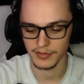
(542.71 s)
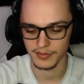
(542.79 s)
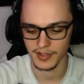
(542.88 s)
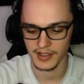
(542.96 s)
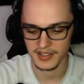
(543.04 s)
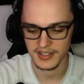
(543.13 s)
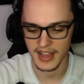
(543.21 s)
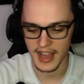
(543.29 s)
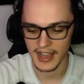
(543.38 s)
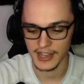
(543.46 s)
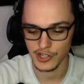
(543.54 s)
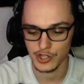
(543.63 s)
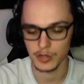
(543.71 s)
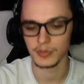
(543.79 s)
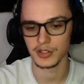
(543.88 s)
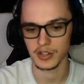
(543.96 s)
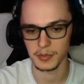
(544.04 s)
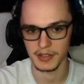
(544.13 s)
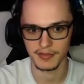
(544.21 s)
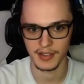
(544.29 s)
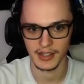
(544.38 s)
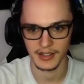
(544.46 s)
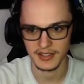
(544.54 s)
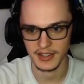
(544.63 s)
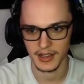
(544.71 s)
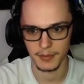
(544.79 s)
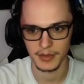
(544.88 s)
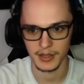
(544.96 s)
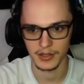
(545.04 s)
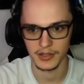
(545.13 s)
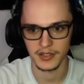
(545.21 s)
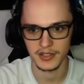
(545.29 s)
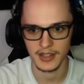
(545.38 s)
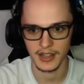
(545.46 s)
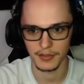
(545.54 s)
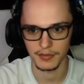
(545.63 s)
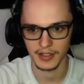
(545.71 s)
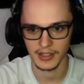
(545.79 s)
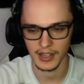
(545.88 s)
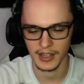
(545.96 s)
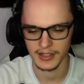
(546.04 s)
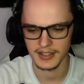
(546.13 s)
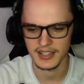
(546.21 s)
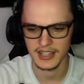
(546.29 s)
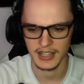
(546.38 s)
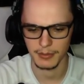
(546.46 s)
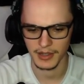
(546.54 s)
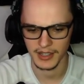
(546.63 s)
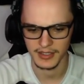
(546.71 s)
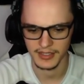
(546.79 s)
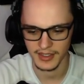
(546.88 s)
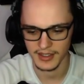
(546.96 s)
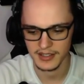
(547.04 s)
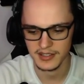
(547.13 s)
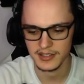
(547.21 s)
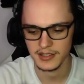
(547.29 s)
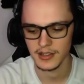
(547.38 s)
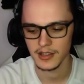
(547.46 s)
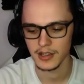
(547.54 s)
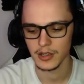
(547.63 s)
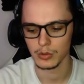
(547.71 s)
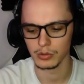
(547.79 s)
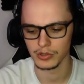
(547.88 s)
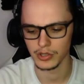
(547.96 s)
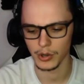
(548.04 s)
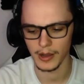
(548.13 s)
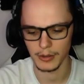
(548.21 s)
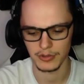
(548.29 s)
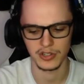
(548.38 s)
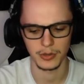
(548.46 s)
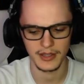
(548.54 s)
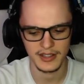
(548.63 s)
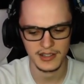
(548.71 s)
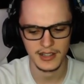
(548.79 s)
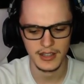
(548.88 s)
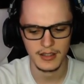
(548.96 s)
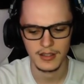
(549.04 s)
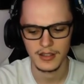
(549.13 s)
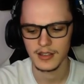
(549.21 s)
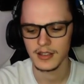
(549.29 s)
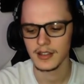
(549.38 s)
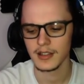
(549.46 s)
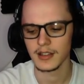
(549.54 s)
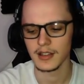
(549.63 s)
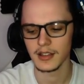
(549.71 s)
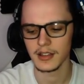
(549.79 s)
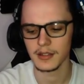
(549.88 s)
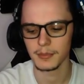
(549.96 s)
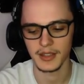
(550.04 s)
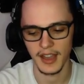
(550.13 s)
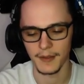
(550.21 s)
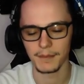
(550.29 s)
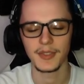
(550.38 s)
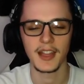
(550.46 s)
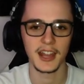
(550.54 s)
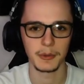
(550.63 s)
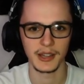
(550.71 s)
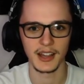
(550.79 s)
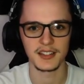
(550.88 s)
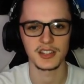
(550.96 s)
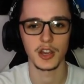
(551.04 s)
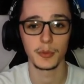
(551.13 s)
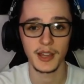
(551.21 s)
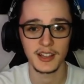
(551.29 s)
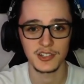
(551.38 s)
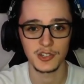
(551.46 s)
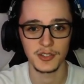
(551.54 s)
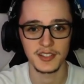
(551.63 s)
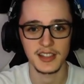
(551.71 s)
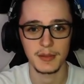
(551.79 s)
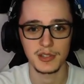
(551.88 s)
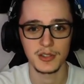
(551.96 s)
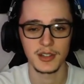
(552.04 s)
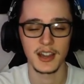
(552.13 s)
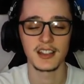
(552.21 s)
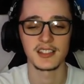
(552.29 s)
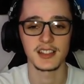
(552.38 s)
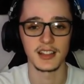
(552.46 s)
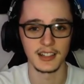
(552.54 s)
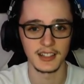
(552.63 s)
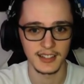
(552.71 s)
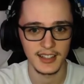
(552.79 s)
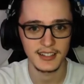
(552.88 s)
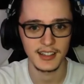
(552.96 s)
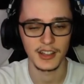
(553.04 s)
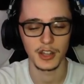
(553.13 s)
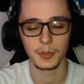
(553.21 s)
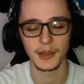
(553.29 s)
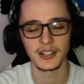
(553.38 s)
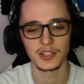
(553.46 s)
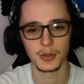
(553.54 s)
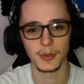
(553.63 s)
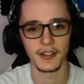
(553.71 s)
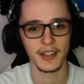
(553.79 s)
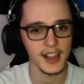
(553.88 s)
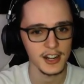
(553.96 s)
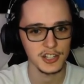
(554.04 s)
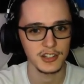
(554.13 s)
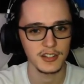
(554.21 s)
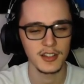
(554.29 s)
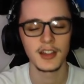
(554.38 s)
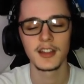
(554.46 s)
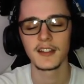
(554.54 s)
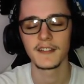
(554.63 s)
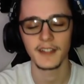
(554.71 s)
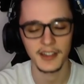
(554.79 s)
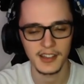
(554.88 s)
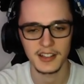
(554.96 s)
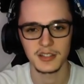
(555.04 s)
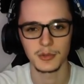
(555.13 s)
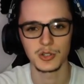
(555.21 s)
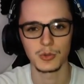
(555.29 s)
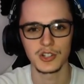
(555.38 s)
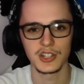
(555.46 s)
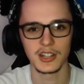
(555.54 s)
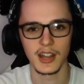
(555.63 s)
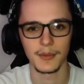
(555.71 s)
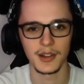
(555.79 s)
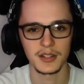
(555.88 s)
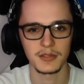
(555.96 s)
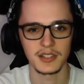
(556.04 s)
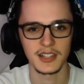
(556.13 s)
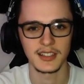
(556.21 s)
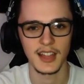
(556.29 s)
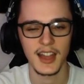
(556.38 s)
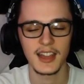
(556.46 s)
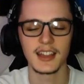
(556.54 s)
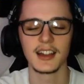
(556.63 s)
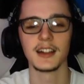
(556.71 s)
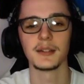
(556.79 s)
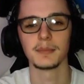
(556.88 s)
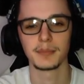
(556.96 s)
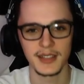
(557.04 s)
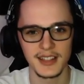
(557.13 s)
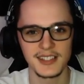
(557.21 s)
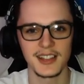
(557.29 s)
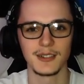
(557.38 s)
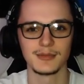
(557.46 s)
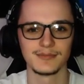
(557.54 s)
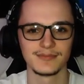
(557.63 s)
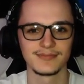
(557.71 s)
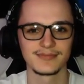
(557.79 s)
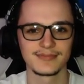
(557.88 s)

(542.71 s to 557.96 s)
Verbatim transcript: took the first set, I assume there's going to be a third set because I don't think a team like this would go out so easily. Um, but yeah, Anyway, guys, I hope you guys enjoyed this episode. I certainly did, and I hope you guys enjoyed my reaction. Thank you guys so much for watching. Have a nice rest of your day, and peace out.